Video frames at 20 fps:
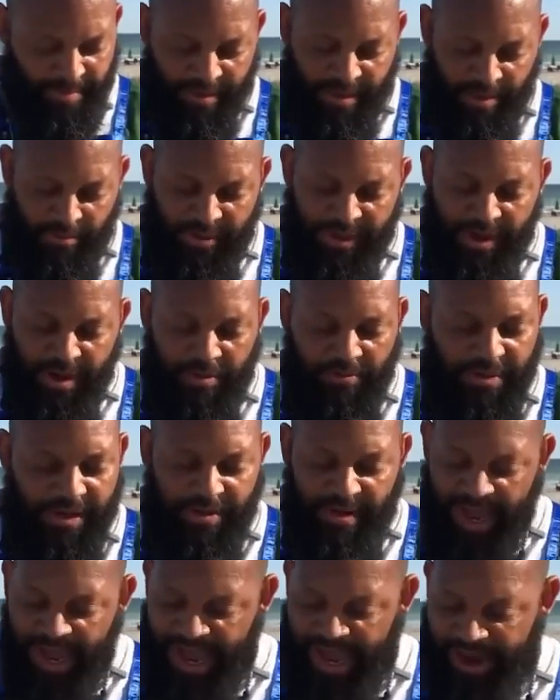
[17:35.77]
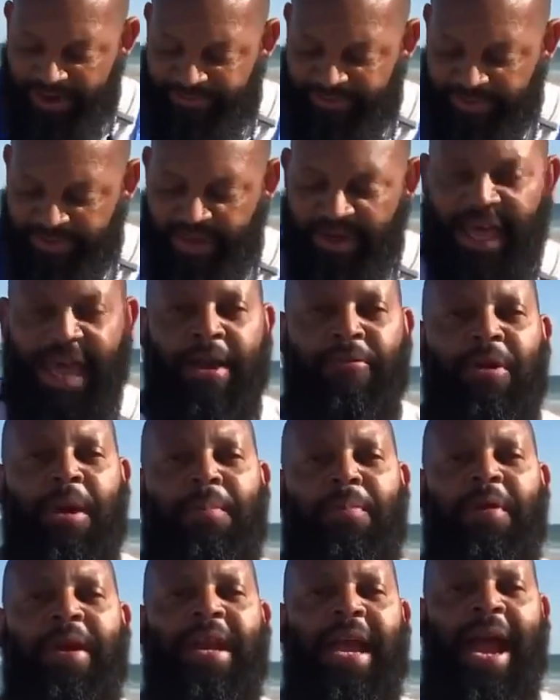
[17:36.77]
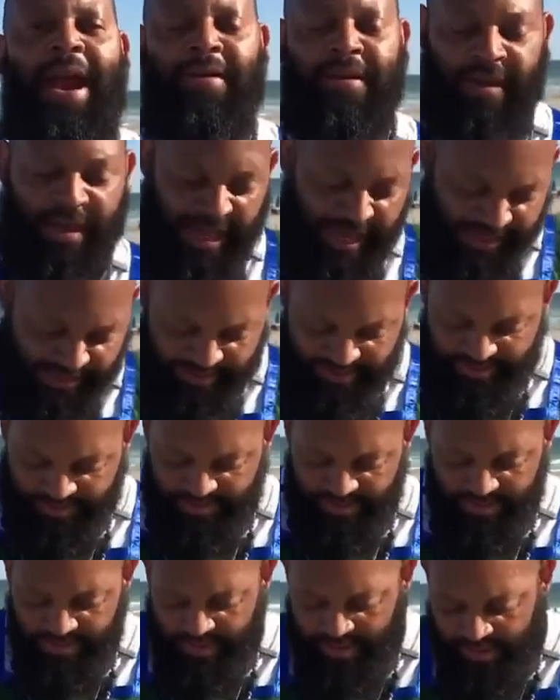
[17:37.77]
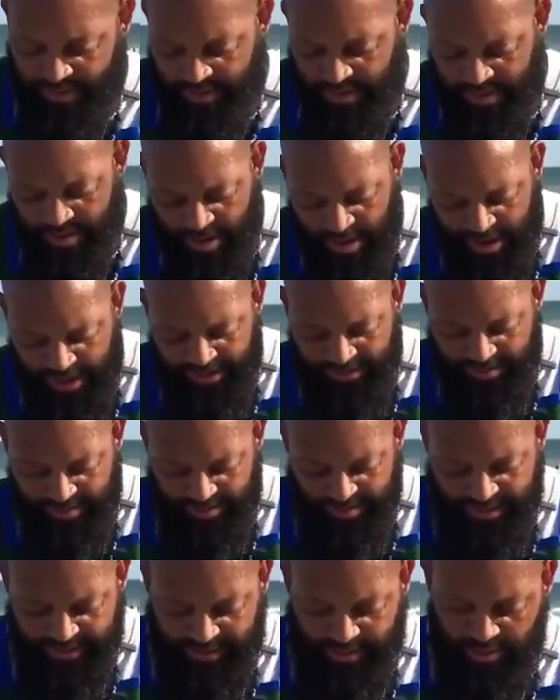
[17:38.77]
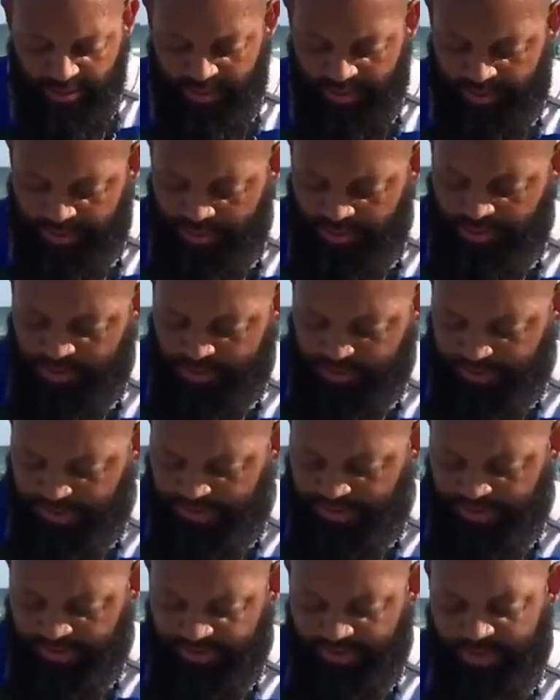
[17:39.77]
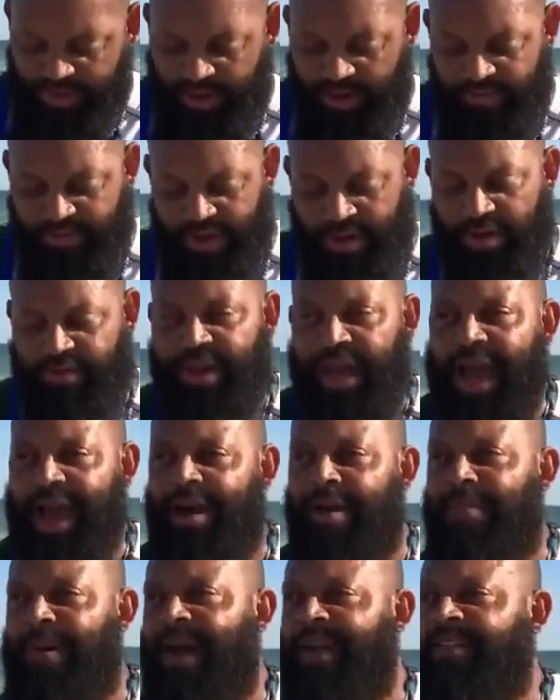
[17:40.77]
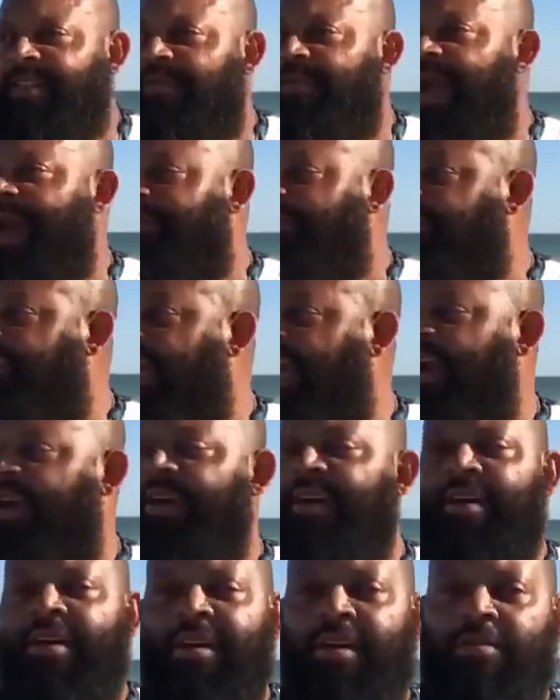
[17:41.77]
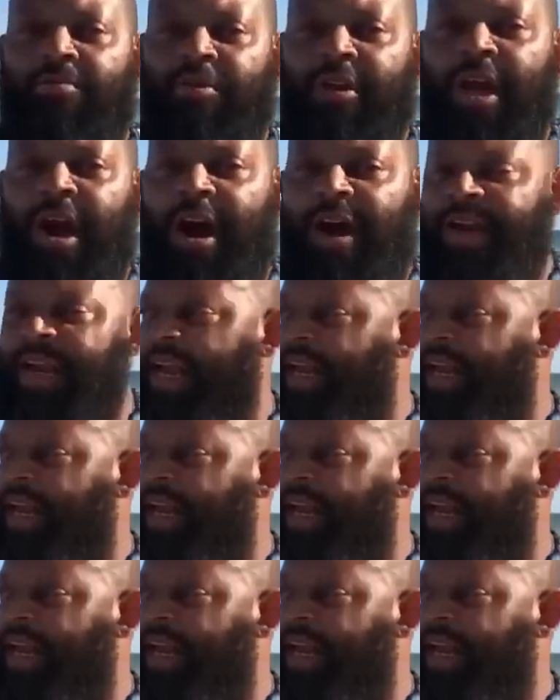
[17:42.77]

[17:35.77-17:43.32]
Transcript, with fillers: Cause we don't we don't hide from the light. We bring out the light. Alright? And through the through the spirit of, of, of Yahweh Shem Yahawashi, we are